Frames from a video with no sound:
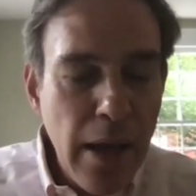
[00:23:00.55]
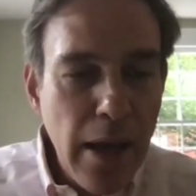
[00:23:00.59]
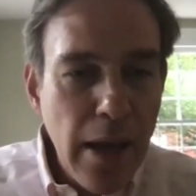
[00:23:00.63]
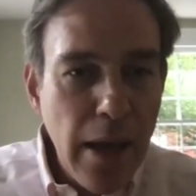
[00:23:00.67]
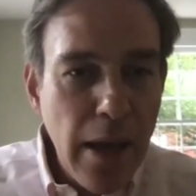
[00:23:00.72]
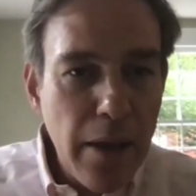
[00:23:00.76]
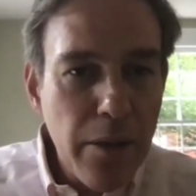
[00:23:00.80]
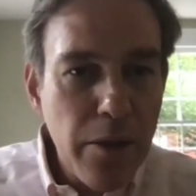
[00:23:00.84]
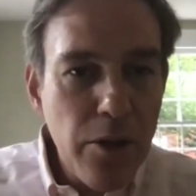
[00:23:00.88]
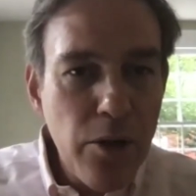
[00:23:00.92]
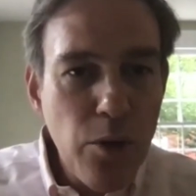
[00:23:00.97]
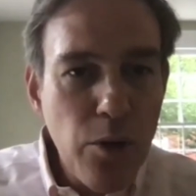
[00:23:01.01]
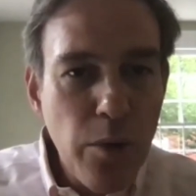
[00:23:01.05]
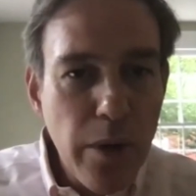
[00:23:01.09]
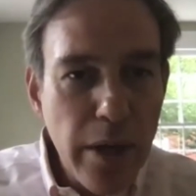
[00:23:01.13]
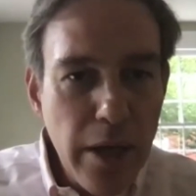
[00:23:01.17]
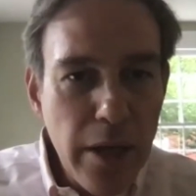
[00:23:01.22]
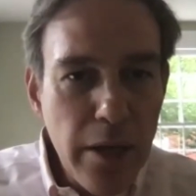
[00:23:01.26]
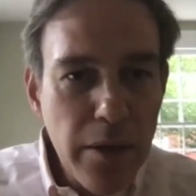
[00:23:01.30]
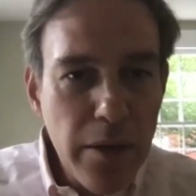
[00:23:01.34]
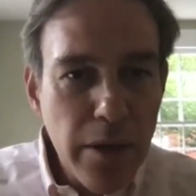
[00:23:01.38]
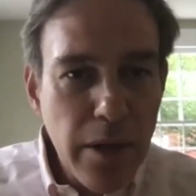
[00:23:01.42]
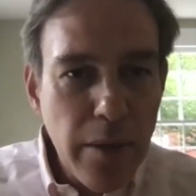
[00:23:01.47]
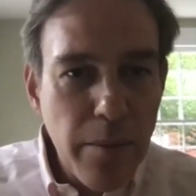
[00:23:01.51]
And the new
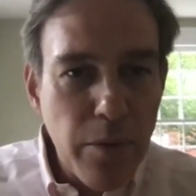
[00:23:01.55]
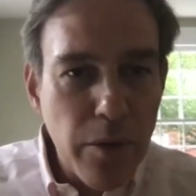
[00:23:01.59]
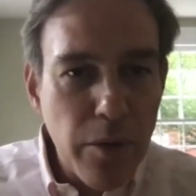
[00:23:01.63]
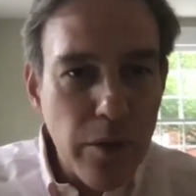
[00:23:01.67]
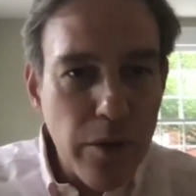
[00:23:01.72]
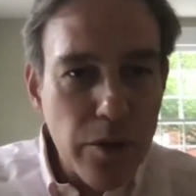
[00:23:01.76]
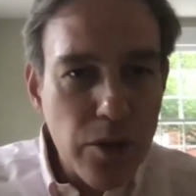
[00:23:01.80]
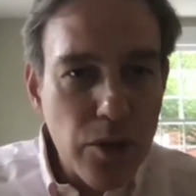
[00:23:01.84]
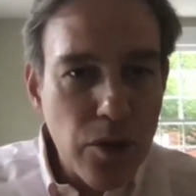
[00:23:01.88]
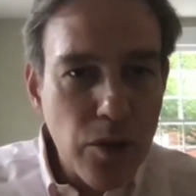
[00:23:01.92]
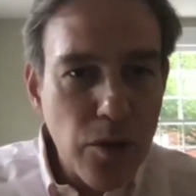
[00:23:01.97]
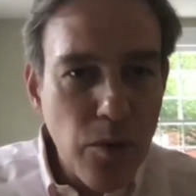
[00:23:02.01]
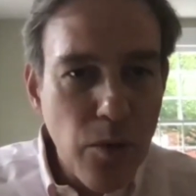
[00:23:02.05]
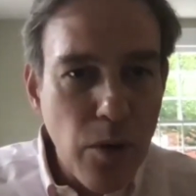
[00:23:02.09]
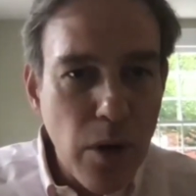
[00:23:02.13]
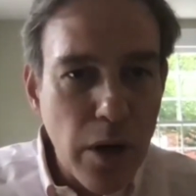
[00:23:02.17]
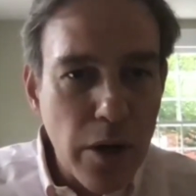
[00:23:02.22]
illiberals, who are